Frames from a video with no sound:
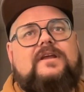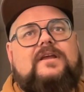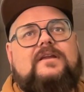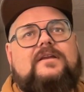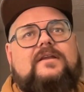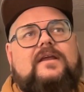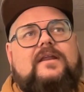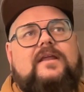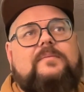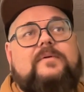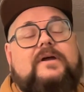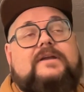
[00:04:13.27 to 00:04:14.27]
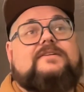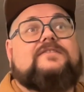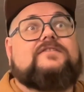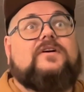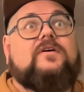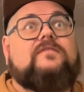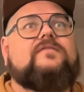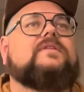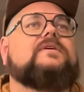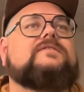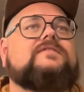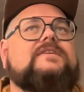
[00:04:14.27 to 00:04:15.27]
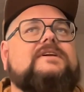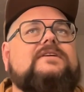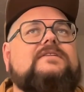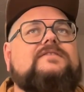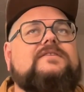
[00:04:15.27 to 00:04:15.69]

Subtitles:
and API can solve for those things.